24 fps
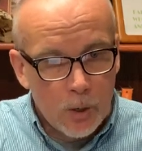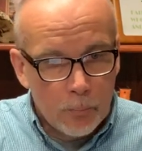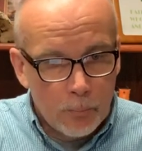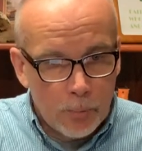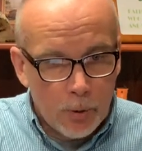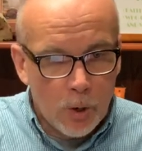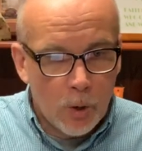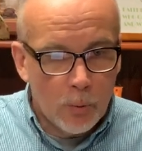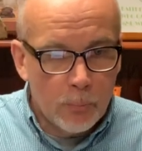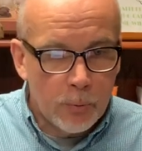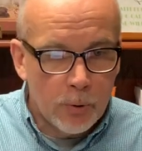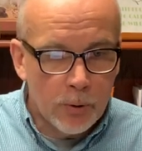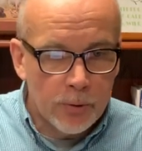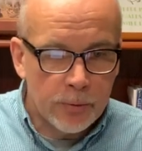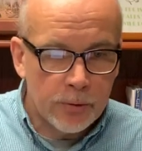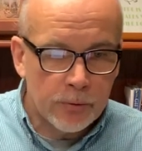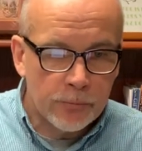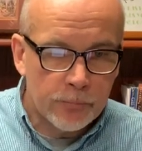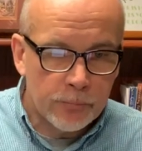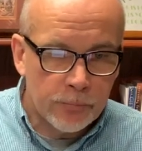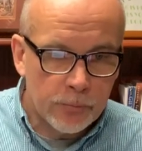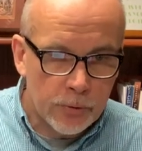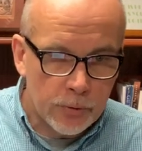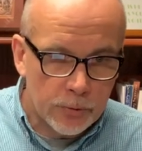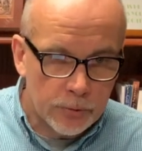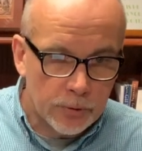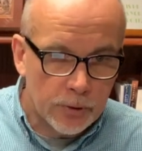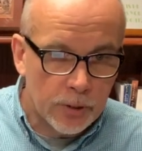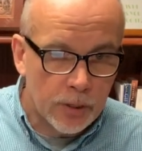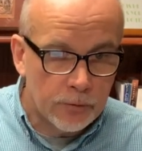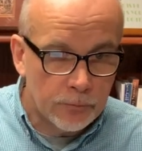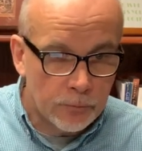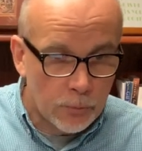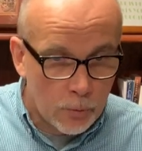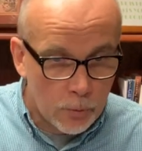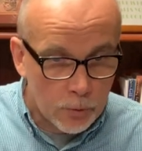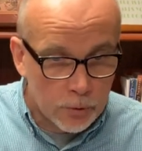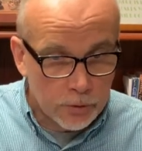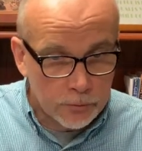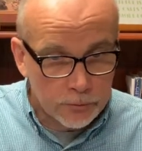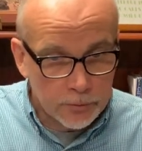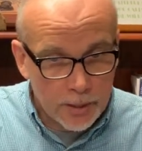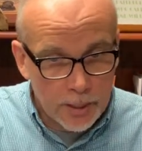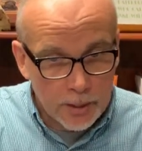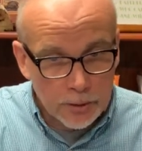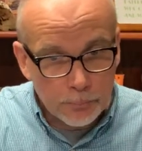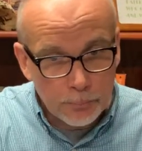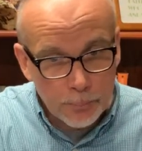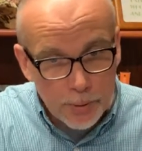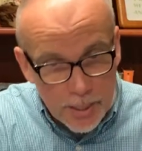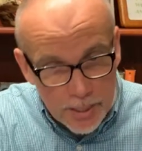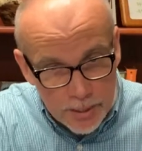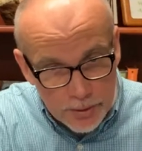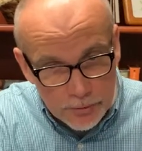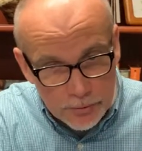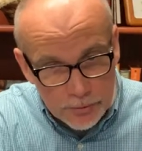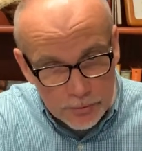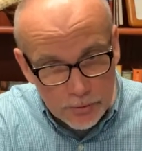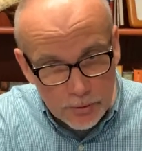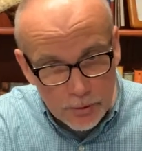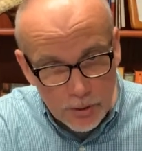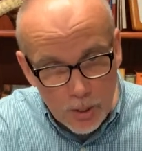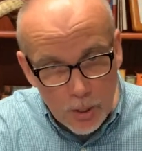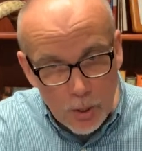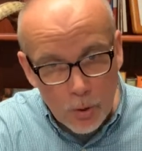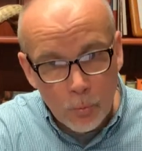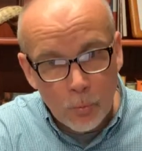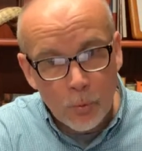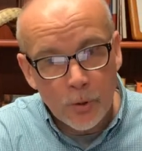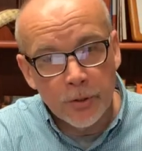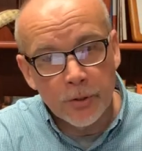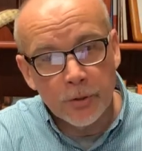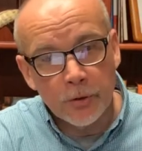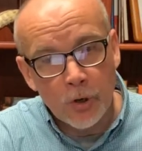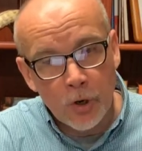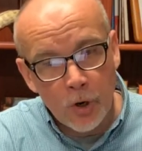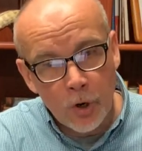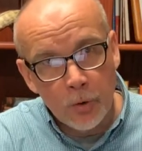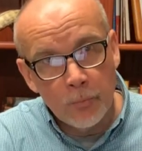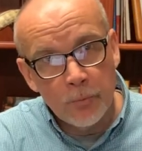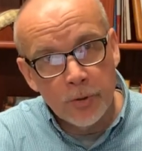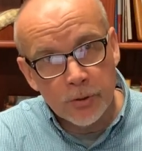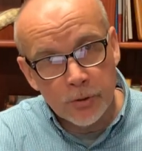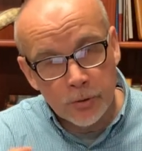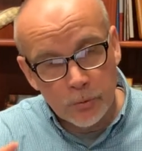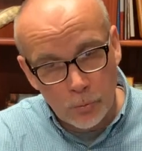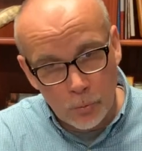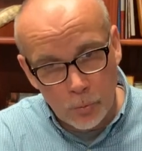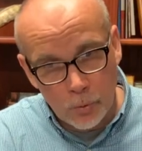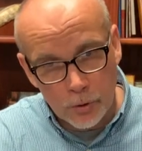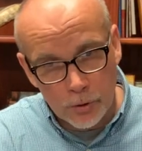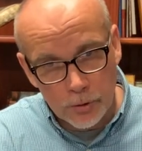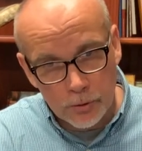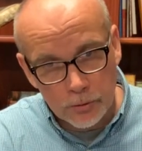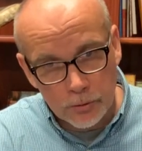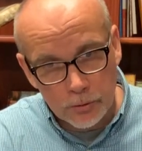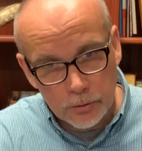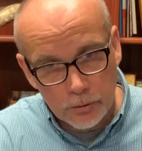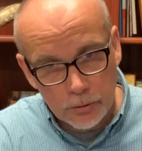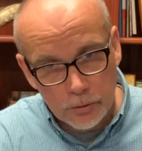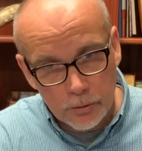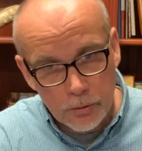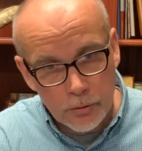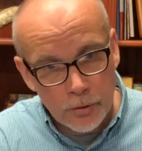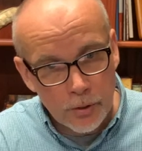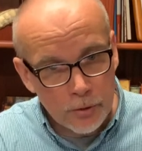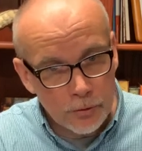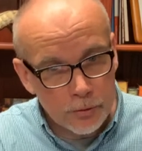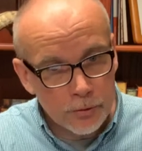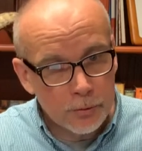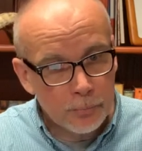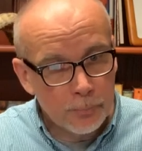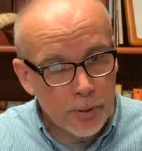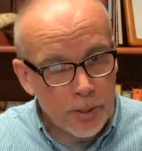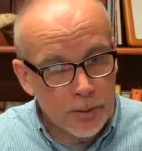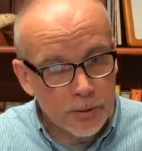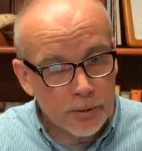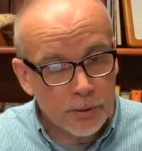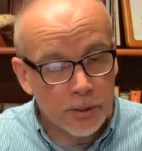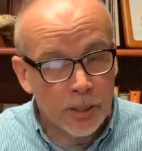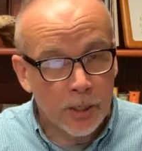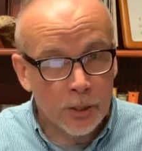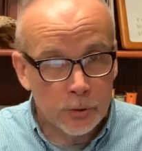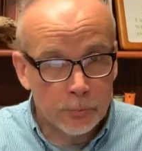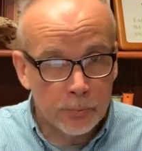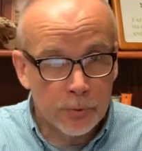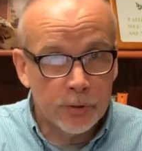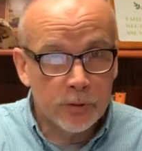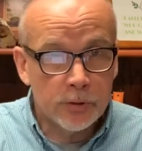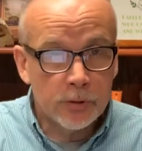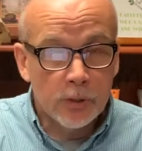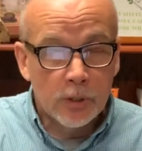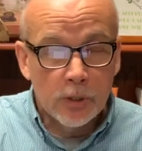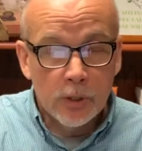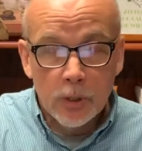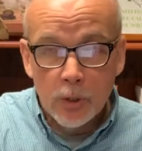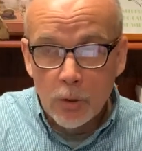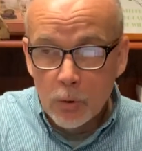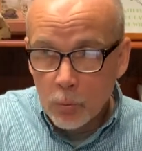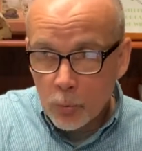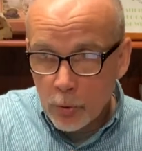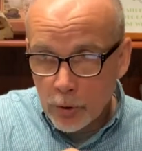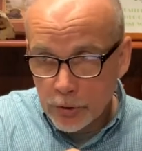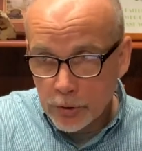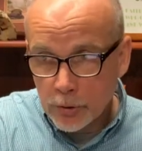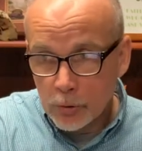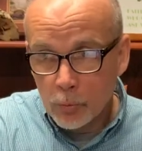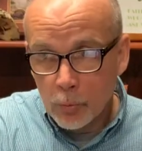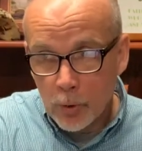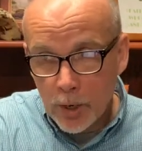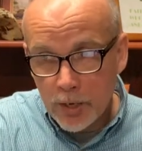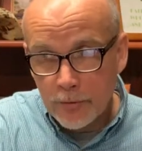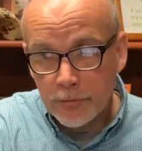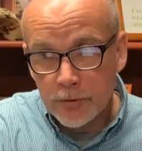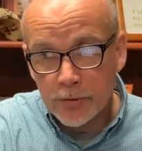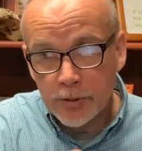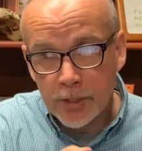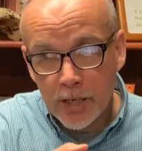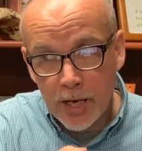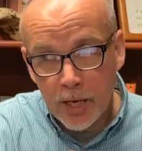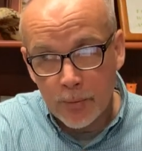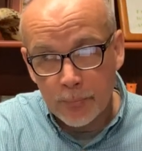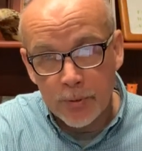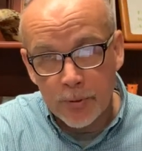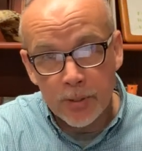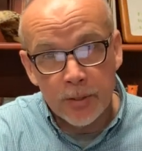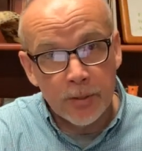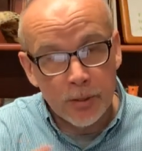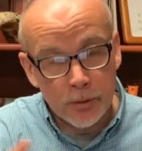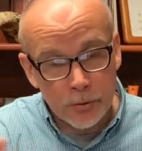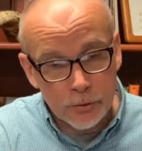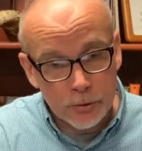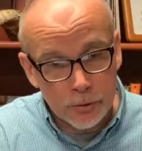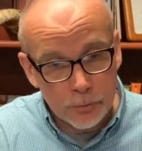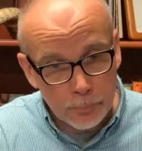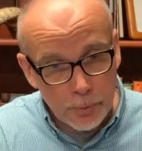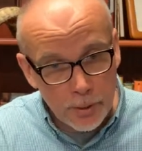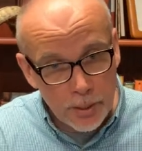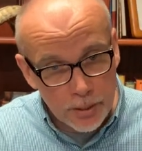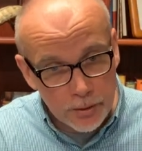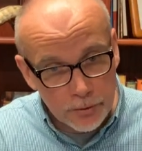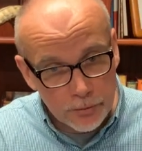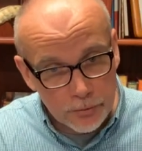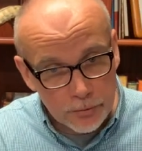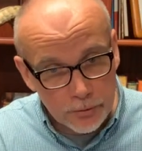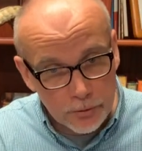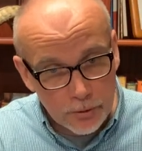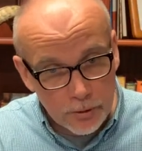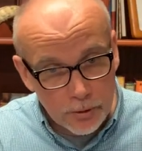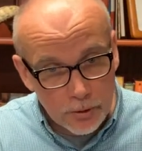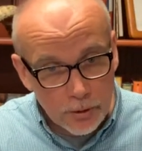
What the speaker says: Paul put the fruit of order last. Peace. When your home is in order, there is peace. Husbands, when your wife is happy, there is peace.